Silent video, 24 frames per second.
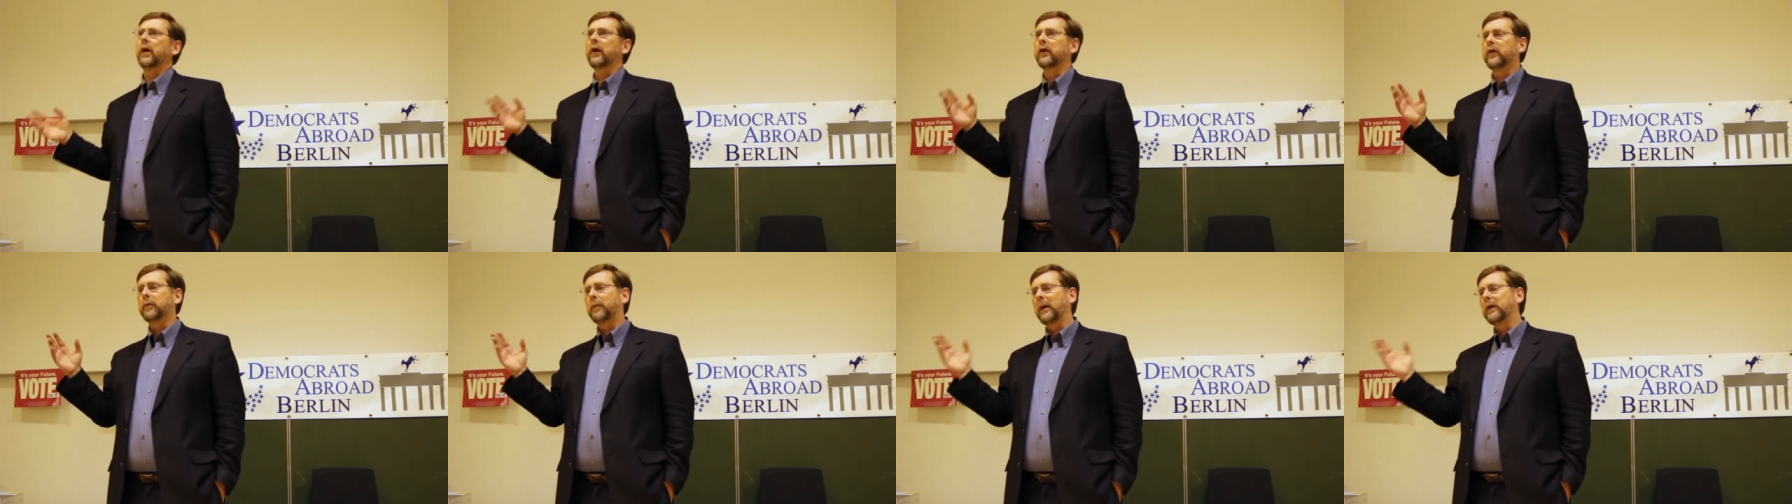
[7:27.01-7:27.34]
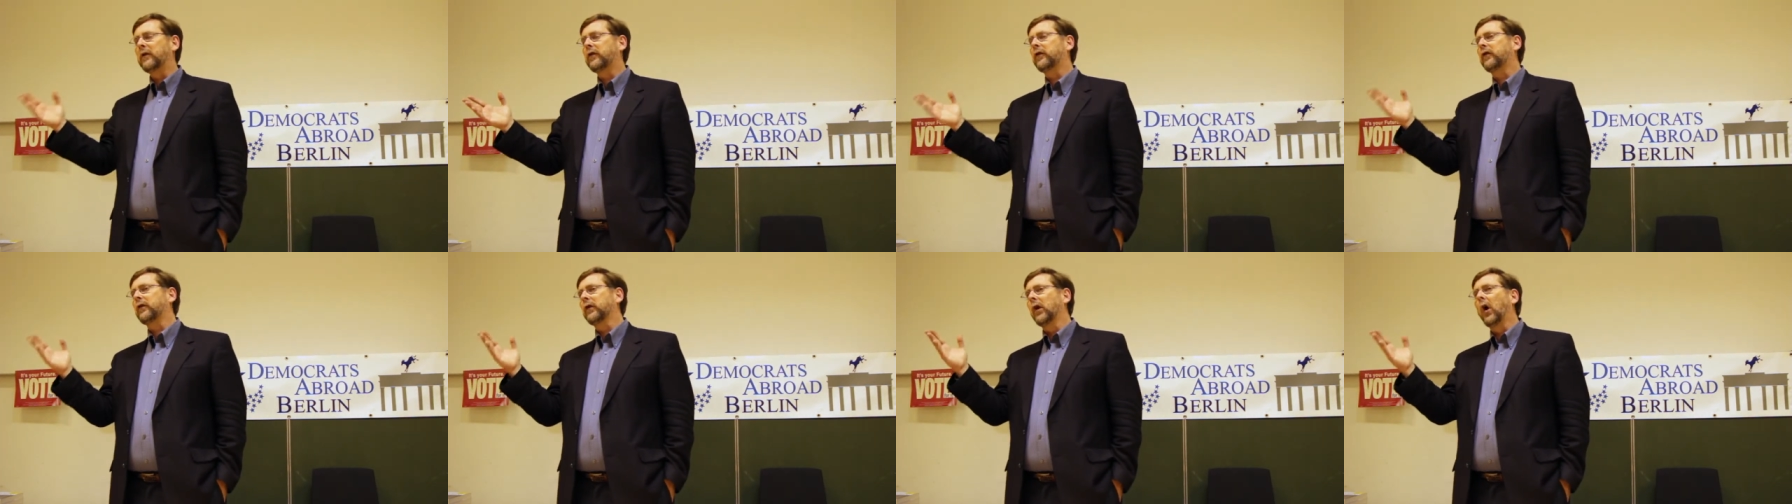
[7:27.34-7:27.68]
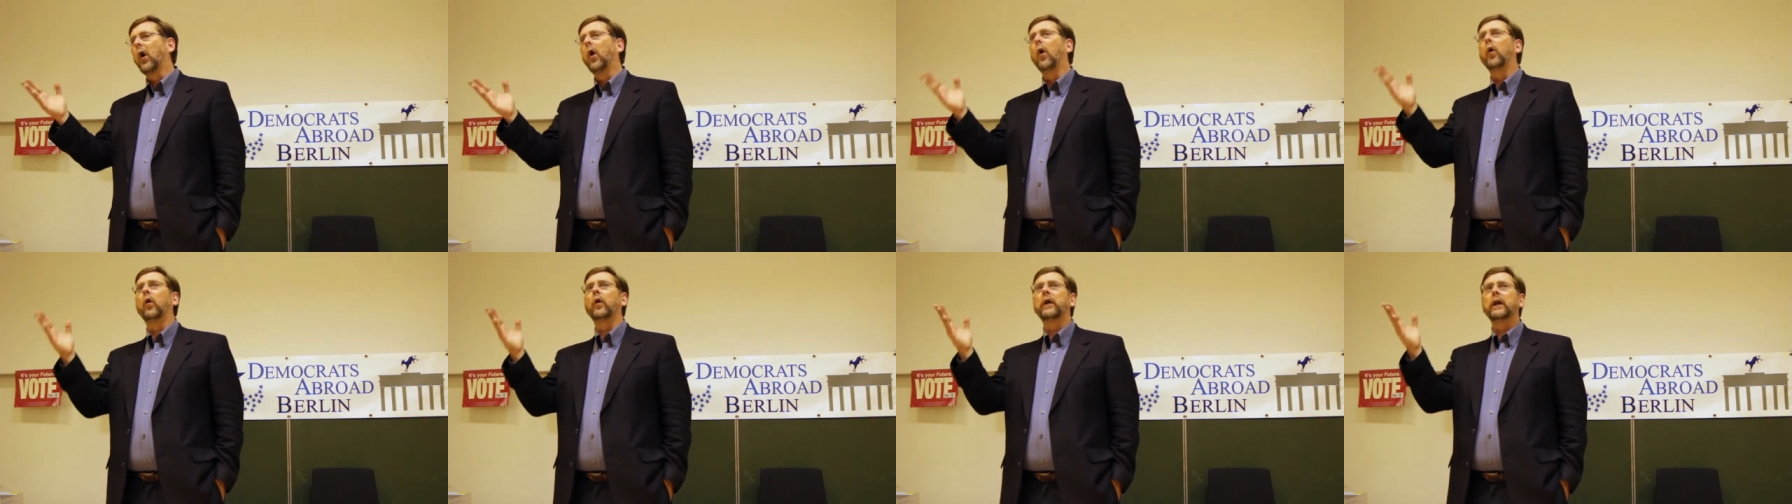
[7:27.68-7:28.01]
It's been
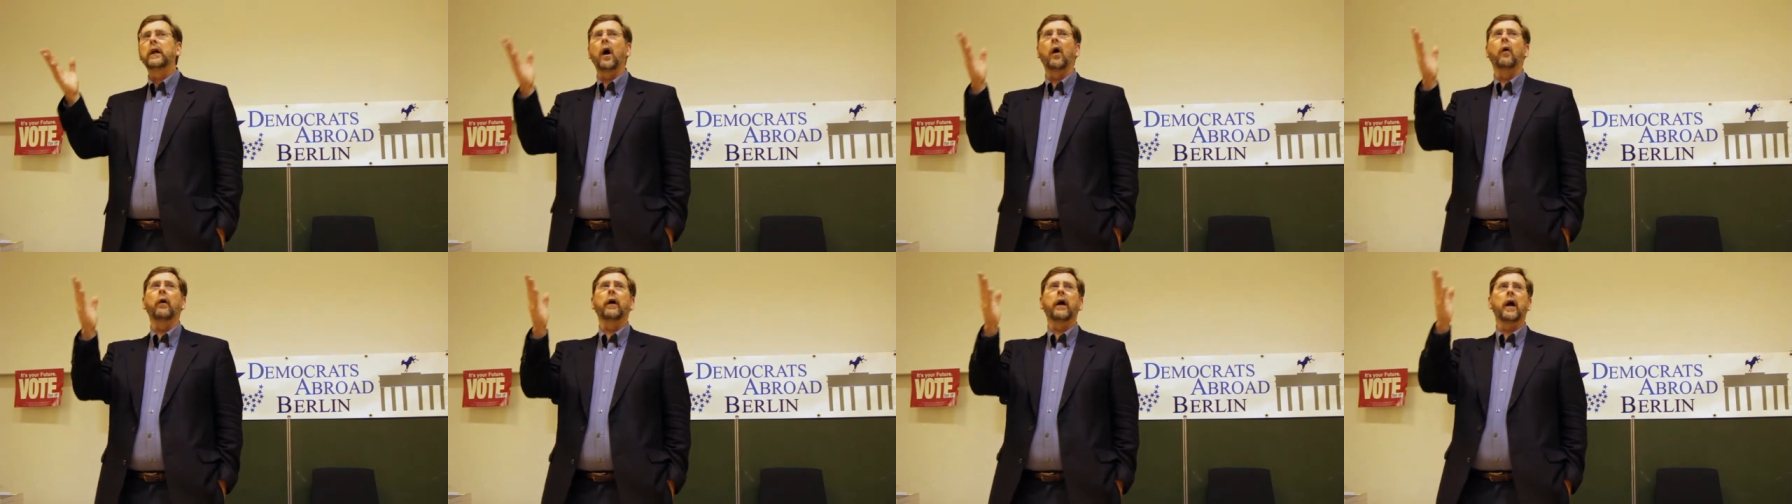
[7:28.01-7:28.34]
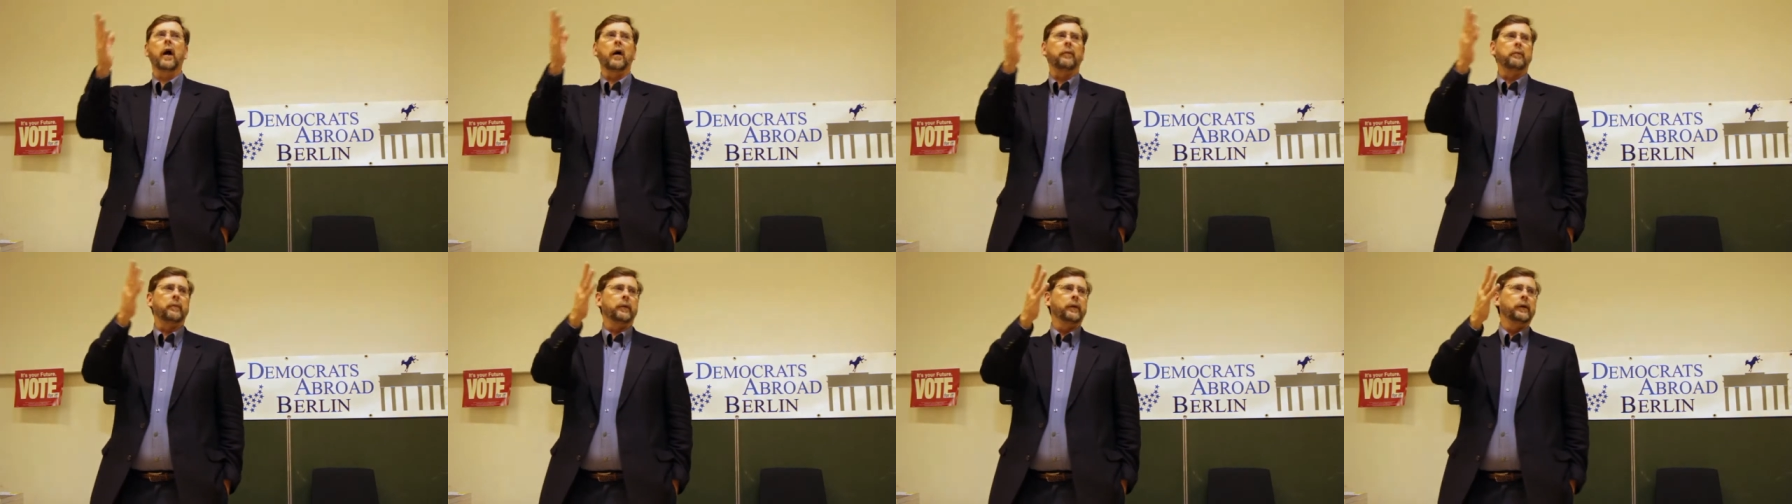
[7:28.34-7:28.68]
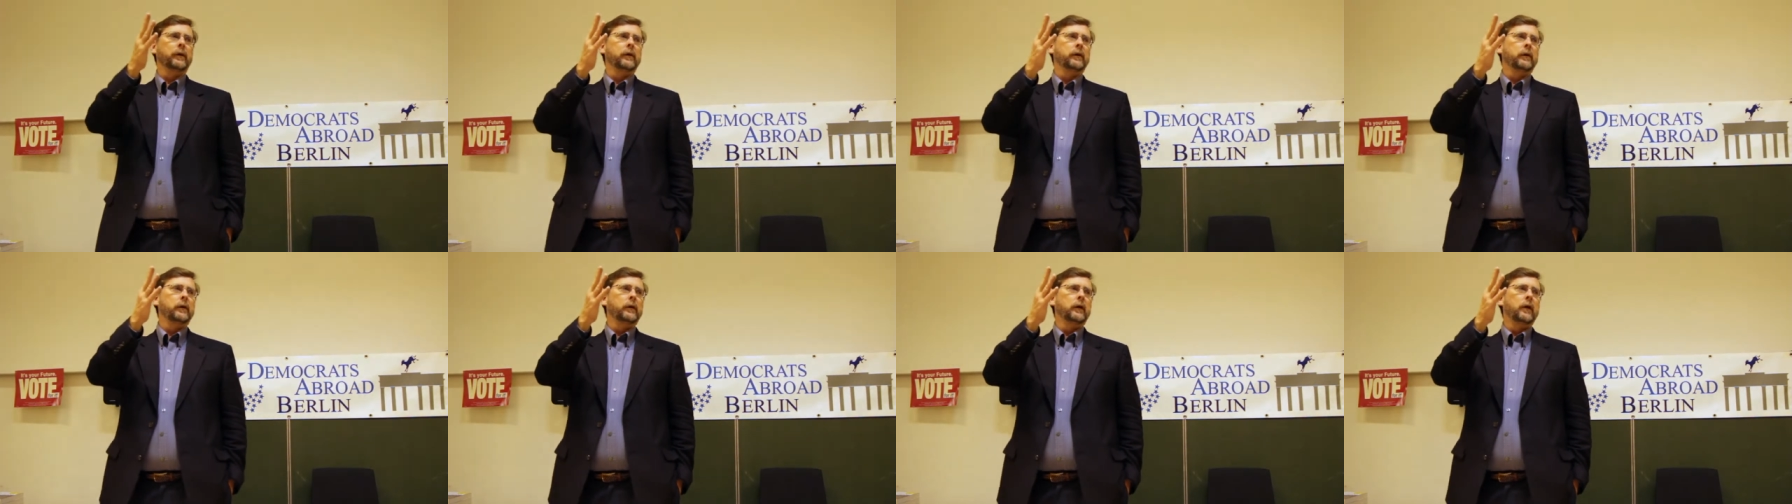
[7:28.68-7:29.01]
slowly going
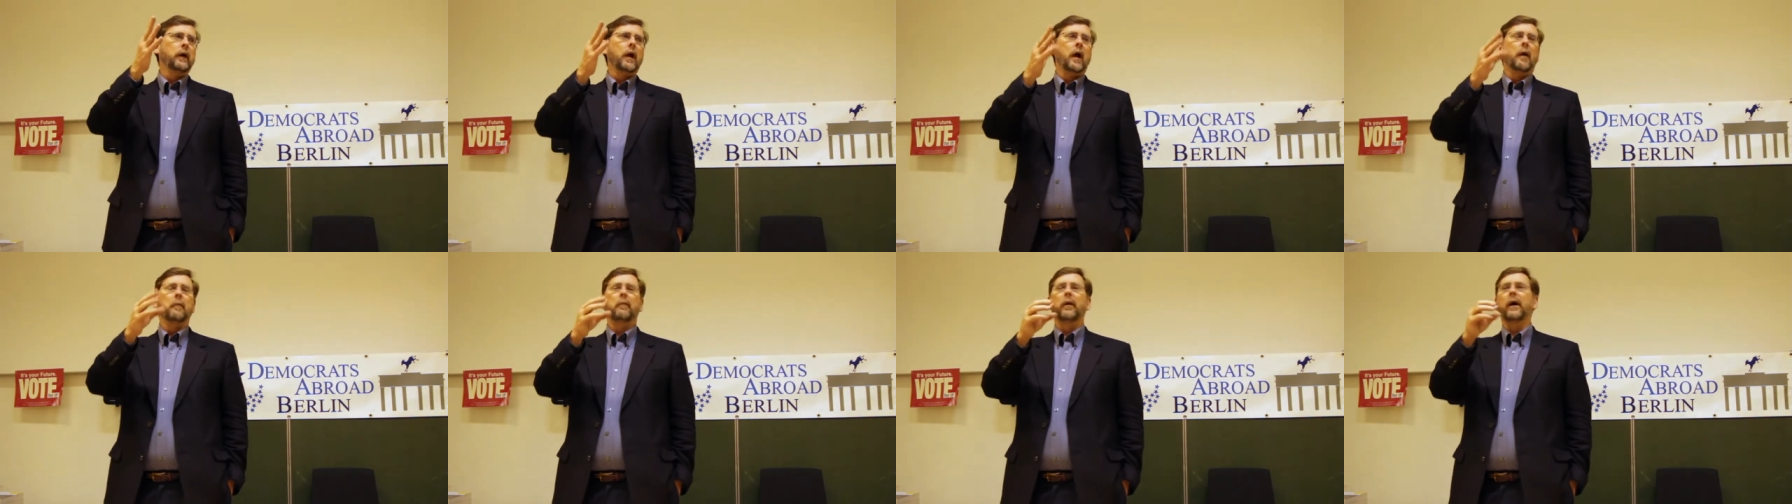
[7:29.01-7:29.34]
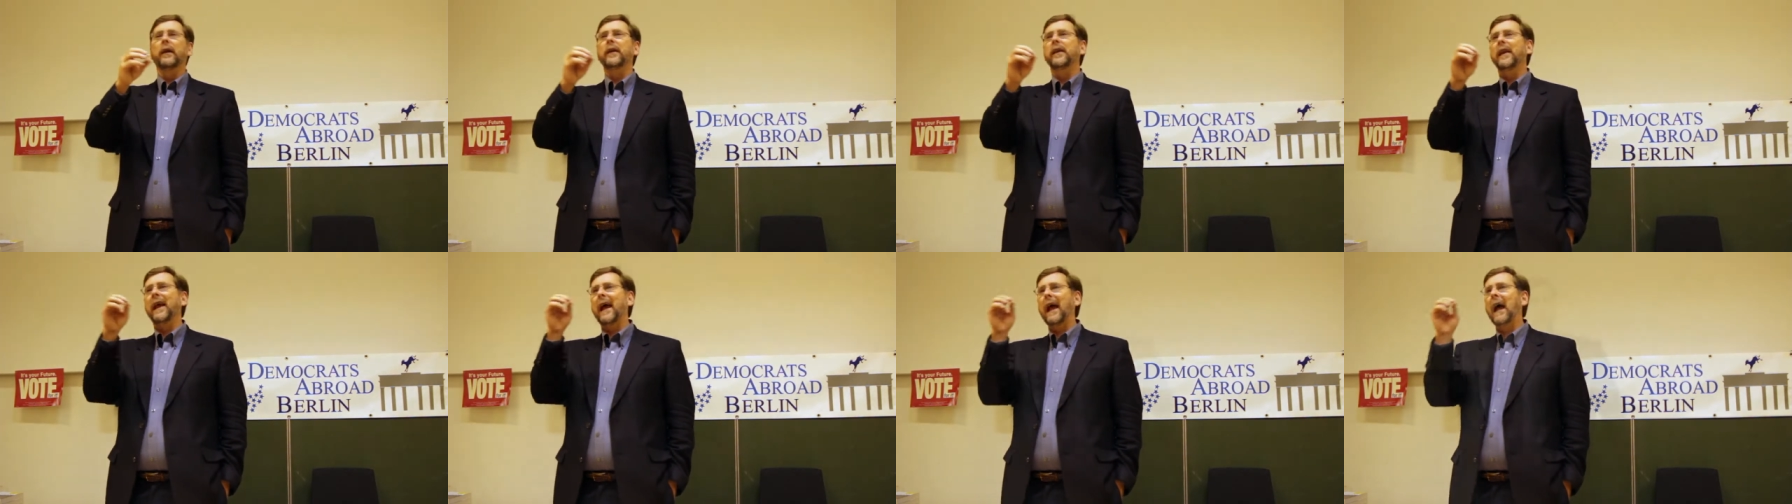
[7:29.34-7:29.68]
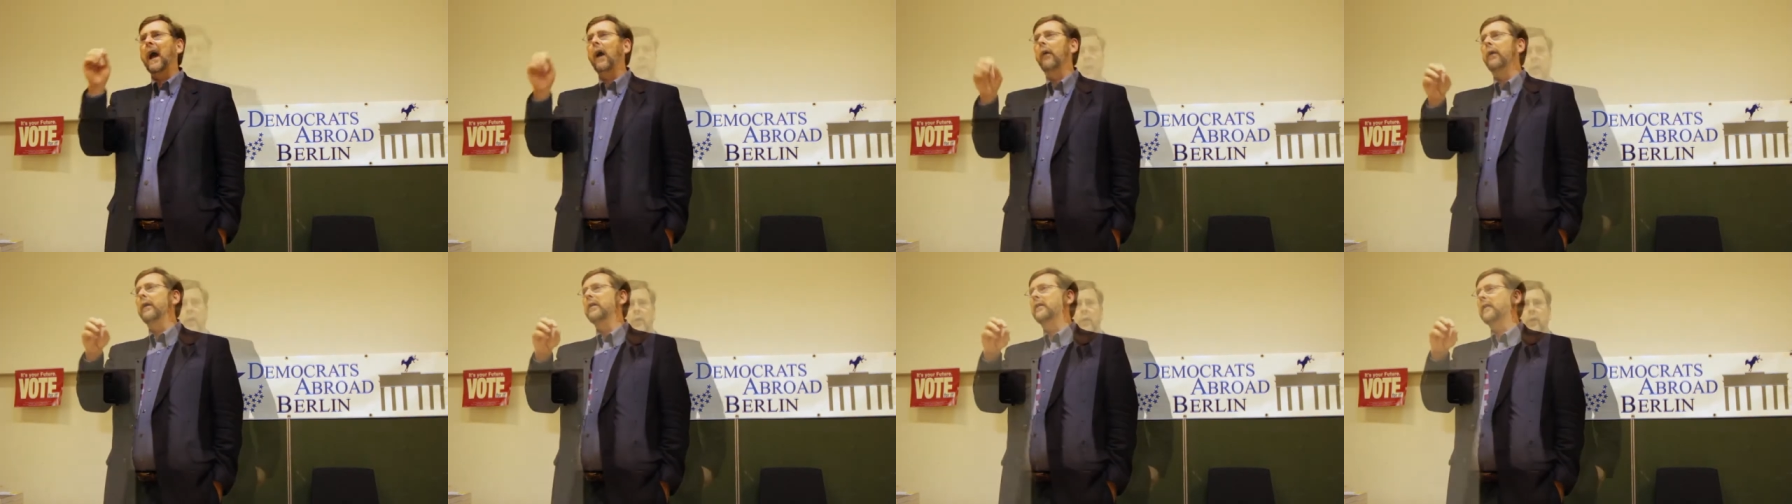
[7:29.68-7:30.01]
up, but
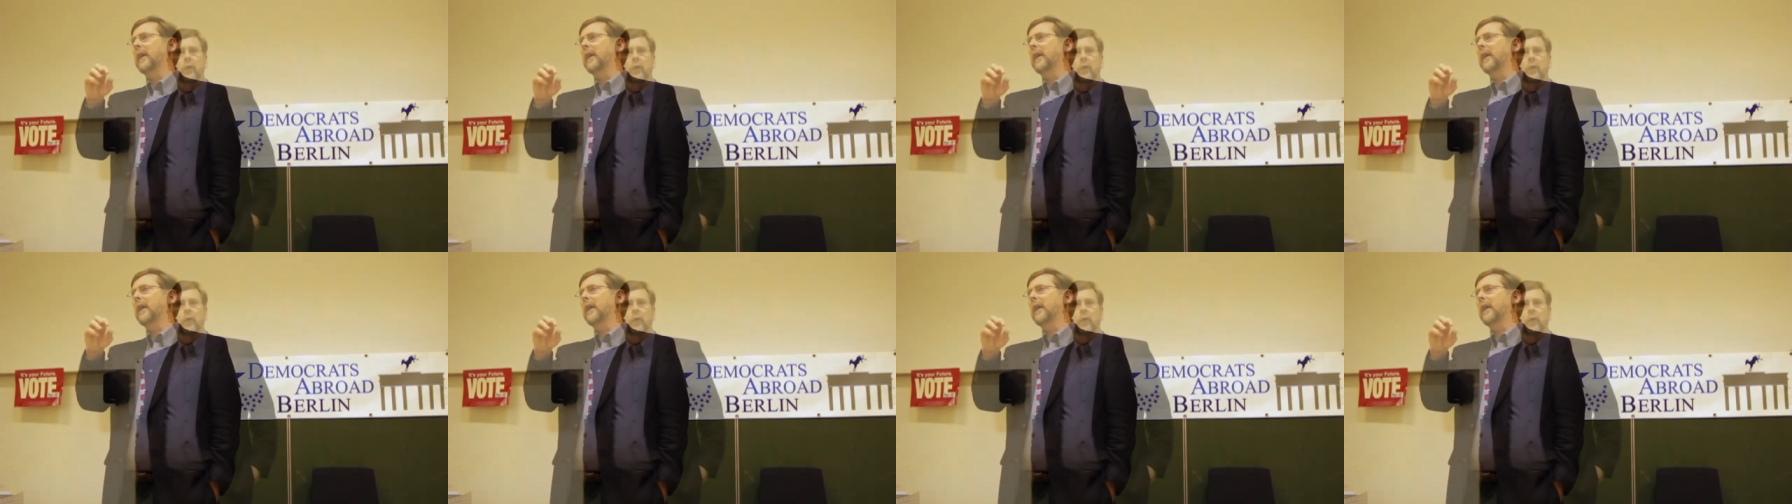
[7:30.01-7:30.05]
now it's